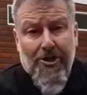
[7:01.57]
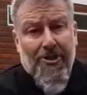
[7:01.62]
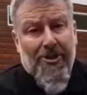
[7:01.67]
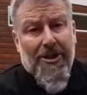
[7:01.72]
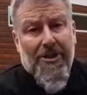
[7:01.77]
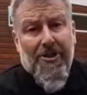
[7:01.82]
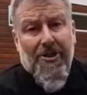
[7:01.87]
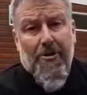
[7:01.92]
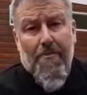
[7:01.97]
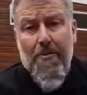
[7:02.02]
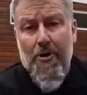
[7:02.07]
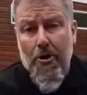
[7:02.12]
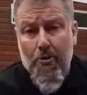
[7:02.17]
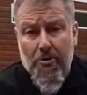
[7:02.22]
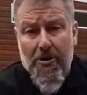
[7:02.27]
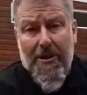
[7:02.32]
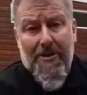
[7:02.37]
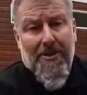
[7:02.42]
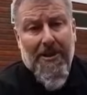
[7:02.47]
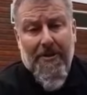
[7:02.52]
system
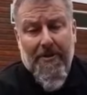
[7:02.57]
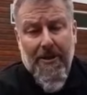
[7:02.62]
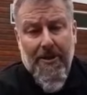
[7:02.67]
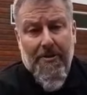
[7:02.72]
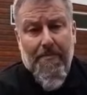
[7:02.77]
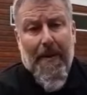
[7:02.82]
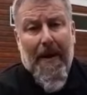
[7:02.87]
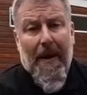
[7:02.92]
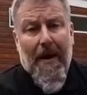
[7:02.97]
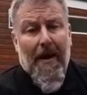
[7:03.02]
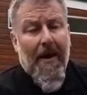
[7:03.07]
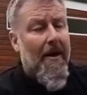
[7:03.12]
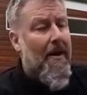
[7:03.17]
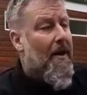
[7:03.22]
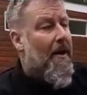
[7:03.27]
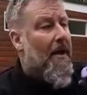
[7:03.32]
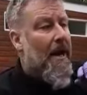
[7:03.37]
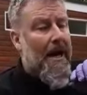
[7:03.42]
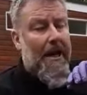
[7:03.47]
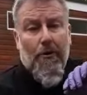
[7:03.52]
useless in the spa,
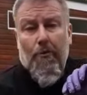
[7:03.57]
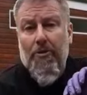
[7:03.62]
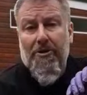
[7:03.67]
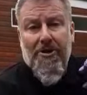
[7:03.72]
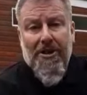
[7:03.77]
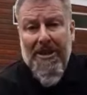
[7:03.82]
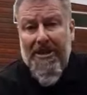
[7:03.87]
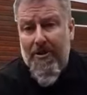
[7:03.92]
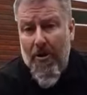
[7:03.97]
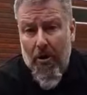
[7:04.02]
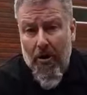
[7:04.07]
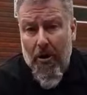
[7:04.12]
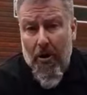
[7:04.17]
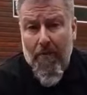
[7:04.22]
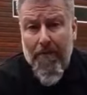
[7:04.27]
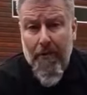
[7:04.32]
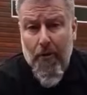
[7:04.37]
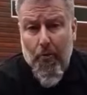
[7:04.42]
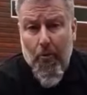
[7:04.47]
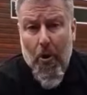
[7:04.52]
and it will sit all
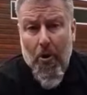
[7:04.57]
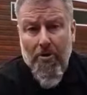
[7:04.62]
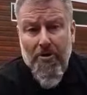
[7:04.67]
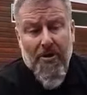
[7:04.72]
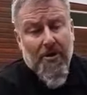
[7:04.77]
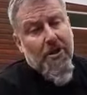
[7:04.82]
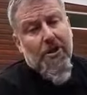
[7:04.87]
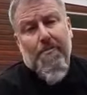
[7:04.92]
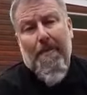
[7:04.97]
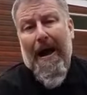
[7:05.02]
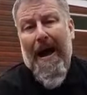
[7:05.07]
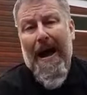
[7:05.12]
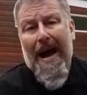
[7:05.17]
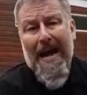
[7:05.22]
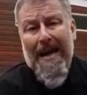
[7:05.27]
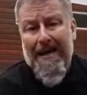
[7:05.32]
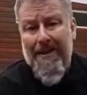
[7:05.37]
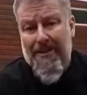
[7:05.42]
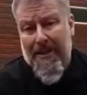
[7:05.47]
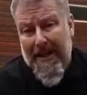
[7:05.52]
over the walls of the spa,
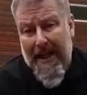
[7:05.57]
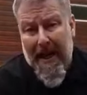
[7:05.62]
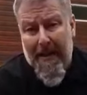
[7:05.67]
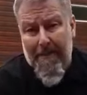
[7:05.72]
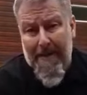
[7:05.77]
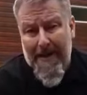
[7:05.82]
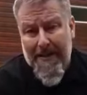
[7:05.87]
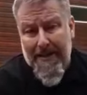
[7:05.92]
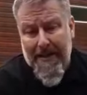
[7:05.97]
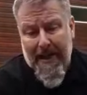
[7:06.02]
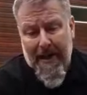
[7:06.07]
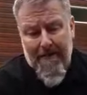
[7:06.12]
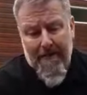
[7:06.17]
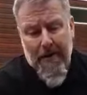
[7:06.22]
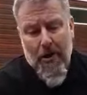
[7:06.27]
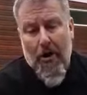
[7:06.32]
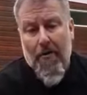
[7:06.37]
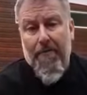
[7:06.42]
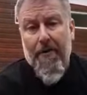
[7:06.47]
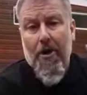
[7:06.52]
and it's a nightmare to get
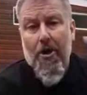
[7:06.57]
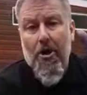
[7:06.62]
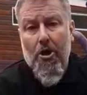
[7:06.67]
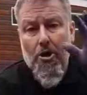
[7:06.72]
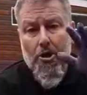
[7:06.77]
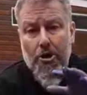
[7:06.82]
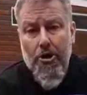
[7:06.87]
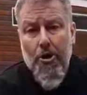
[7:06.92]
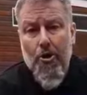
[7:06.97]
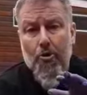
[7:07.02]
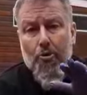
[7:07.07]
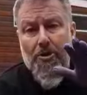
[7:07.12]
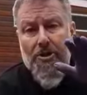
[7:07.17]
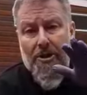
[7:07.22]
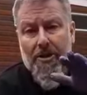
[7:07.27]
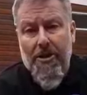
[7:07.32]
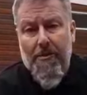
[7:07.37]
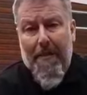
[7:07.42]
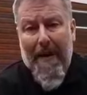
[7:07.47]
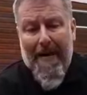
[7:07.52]
rid of. Use
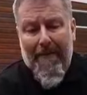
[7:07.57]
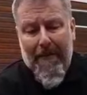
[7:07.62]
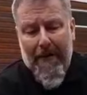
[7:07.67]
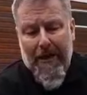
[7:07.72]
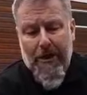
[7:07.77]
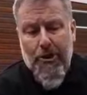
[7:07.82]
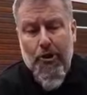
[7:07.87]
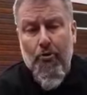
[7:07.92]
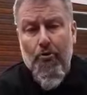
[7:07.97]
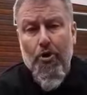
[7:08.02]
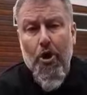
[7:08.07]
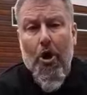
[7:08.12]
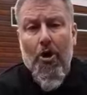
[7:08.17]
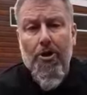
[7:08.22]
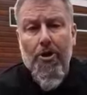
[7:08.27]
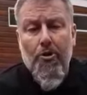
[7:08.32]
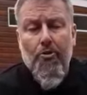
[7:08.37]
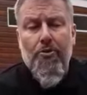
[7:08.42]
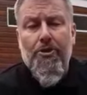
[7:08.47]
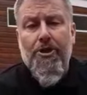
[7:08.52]
sparingly. Do not
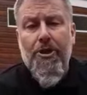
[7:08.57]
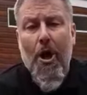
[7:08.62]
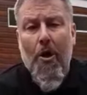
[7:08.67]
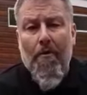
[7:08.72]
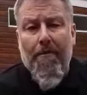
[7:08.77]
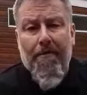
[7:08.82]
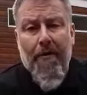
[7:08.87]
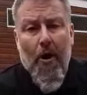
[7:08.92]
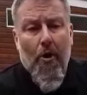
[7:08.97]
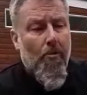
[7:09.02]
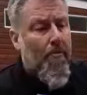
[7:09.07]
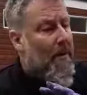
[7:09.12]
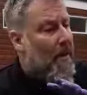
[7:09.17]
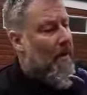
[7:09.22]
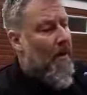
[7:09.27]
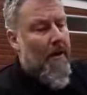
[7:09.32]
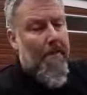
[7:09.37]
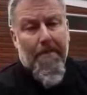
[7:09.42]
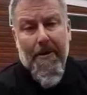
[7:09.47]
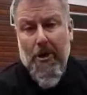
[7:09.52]
use no foam
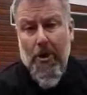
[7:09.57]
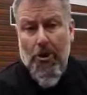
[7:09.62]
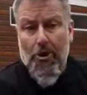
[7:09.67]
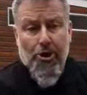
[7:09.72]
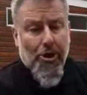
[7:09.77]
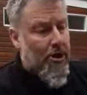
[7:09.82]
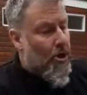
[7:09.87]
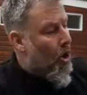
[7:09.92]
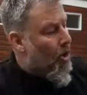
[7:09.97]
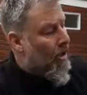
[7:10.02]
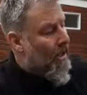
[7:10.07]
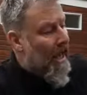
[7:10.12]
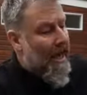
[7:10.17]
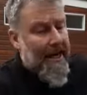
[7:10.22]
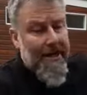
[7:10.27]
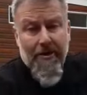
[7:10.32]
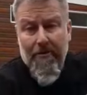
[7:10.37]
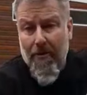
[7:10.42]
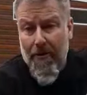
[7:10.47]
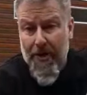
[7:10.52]
because you're not
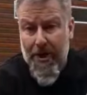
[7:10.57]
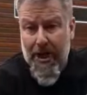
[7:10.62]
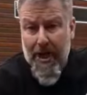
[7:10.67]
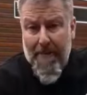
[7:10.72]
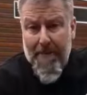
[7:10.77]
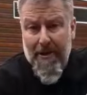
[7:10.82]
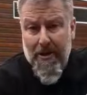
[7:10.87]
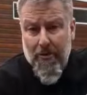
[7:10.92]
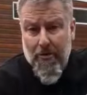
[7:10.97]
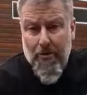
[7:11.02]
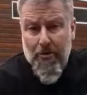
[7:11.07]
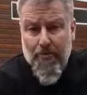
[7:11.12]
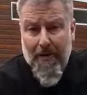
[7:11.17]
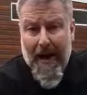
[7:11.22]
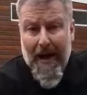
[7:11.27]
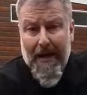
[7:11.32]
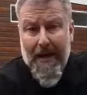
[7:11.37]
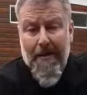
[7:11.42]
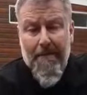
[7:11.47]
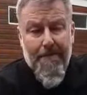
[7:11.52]
getting your other chemicals
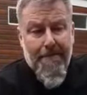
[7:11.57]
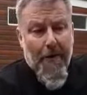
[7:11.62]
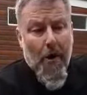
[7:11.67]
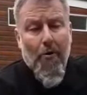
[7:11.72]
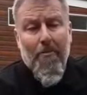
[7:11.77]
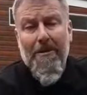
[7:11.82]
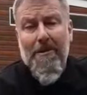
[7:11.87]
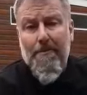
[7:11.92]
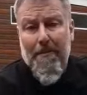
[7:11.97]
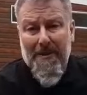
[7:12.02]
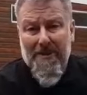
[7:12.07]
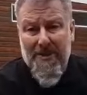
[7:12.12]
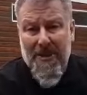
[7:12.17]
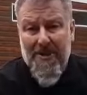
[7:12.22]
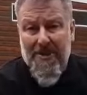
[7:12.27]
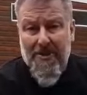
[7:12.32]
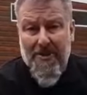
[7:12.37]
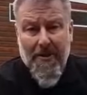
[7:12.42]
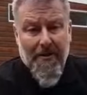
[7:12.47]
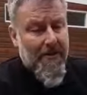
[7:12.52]
right. If foam is
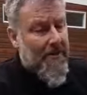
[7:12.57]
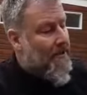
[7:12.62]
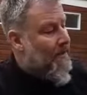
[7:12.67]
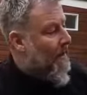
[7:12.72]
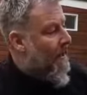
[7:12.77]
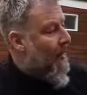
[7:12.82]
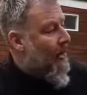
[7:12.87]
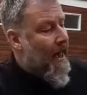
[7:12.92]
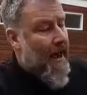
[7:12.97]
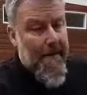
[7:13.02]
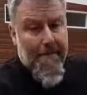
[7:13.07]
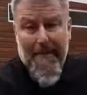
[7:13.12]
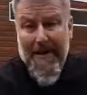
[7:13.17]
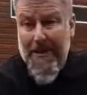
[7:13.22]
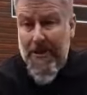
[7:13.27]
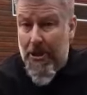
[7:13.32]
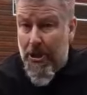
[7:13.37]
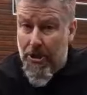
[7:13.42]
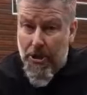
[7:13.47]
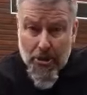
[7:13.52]
persistent, it
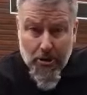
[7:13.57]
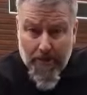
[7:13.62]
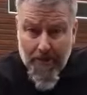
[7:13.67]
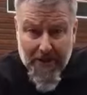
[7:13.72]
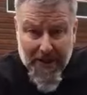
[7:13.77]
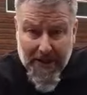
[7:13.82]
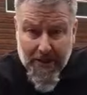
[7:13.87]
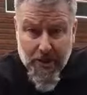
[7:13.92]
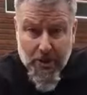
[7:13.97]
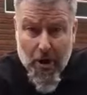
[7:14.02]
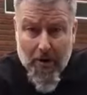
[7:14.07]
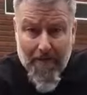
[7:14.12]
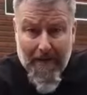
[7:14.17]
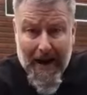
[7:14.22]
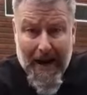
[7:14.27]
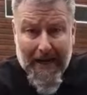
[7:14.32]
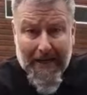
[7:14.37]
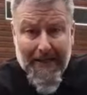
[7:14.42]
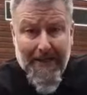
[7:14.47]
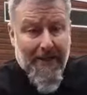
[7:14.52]
means that something's not
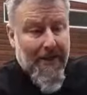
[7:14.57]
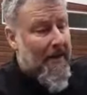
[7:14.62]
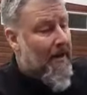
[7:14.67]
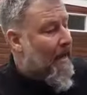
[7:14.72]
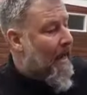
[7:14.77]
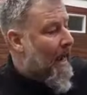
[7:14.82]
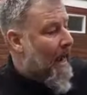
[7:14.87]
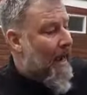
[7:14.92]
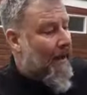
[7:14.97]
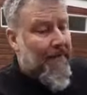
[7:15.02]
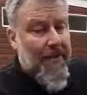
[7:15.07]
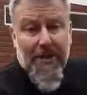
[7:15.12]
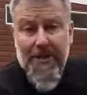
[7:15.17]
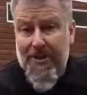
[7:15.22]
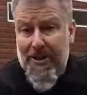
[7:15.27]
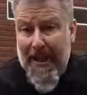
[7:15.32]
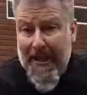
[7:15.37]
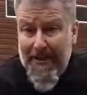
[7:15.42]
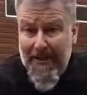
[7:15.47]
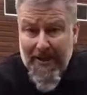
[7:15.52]
right. Either your
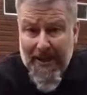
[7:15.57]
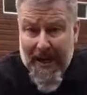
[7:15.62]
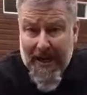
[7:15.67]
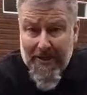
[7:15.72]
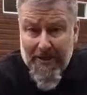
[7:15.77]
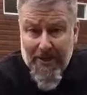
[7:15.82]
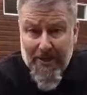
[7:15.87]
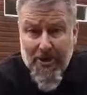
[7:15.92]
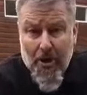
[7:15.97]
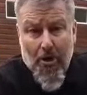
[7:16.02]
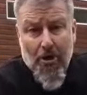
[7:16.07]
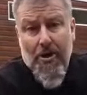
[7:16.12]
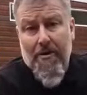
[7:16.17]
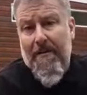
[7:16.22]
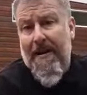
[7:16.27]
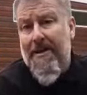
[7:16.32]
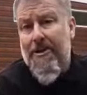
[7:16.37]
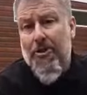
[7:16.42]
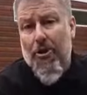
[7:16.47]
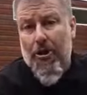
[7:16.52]
sanitizer's not
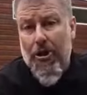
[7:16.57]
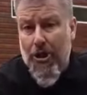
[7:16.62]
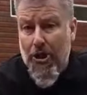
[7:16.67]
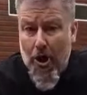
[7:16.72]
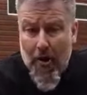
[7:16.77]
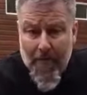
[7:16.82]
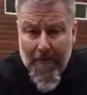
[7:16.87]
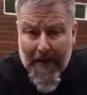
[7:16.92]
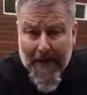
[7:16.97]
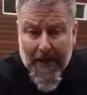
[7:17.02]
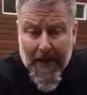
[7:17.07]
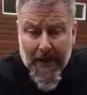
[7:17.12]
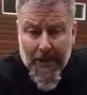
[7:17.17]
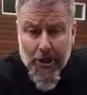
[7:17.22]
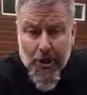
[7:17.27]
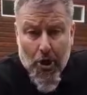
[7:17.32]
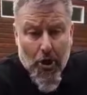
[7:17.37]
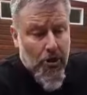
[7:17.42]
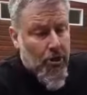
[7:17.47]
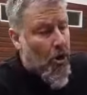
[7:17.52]
correct, or you're not regular
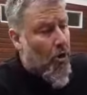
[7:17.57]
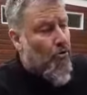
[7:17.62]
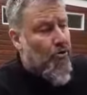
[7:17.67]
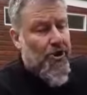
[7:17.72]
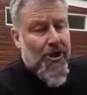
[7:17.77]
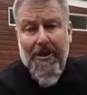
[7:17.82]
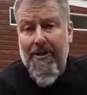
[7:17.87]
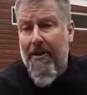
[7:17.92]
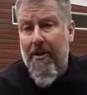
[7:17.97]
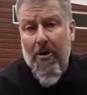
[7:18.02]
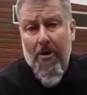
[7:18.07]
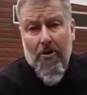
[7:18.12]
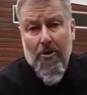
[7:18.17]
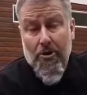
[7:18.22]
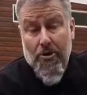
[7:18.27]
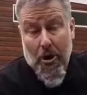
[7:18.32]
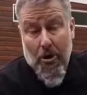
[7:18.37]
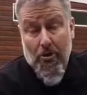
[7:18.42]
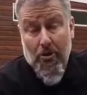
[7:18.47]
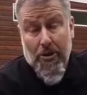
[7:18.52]
shock dosing,
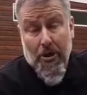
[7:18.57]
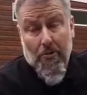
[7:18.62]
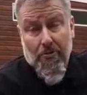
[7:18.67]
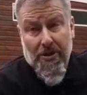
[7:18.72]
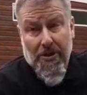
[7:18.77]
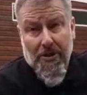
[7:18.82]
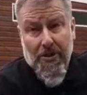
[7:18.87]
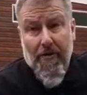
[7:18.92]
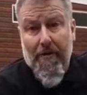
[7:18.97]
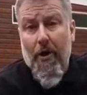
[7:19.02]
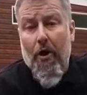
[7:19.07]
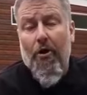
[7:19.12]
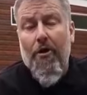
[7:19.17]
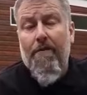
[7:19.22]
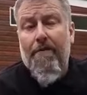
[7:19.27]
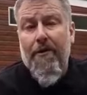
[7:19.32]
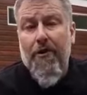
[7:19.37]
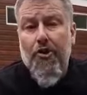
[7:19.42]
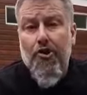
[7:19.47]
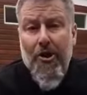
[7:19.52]
or
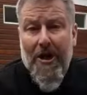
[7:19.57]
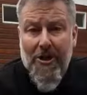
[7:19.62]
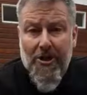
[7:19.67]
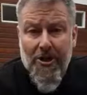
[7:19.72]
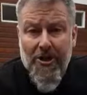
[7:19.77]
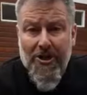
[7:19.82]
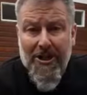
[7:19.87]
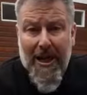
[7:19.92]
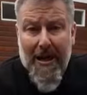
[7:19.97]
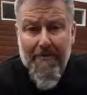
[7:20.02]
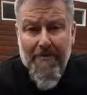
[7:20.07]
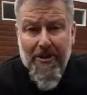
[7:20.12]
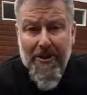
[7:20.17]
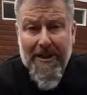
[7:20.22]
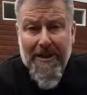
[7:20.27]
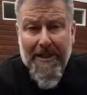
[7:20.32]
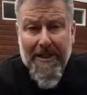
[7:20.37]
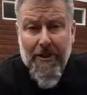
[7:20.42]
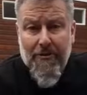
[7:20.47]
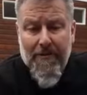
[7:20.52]
your filtration times
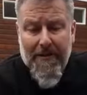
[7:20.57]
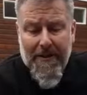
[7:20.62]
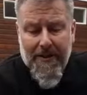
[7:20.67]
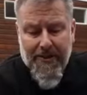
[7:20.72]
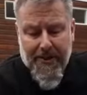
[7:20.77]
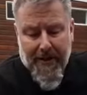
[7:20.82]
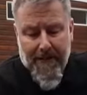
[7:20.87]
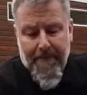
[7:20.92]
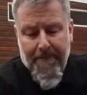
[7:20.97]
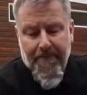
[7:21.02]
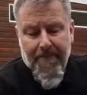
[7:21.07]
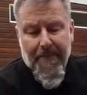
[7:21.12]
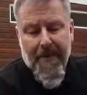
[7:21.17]
need increasing.